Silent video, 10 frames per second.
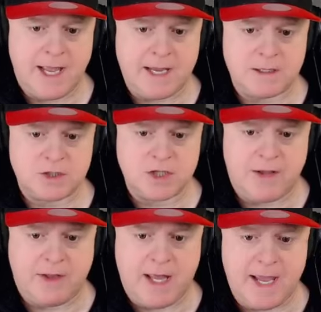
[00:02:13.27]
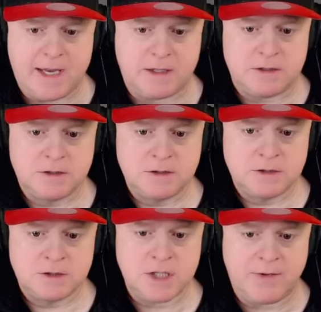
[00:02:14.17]
Okay, shine the
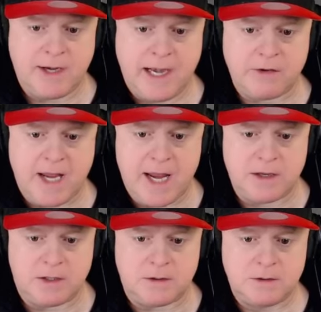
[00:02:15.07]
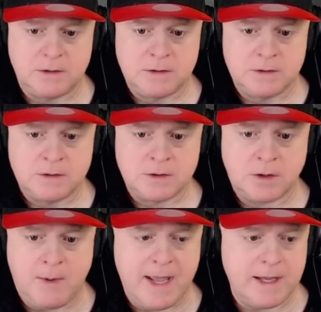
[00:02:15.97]
light. Shine the light on Tangle.
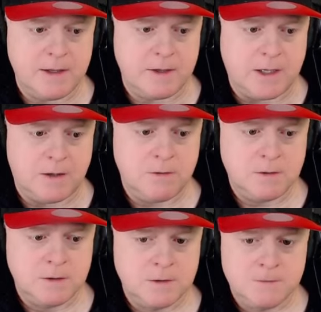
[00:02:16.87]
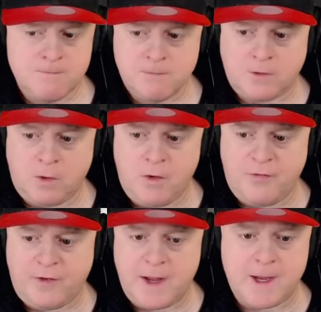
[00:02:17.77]
Oh, wait, there you go. So
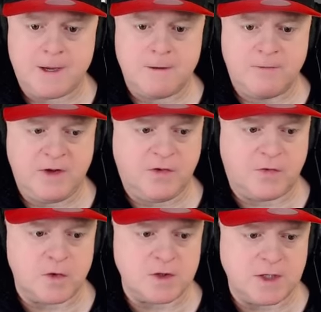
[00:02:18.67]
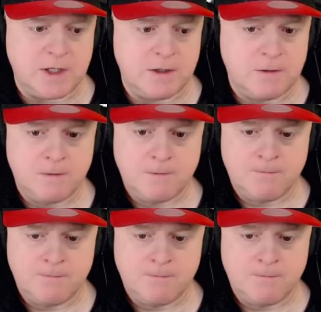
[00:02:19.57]
hopefully, this version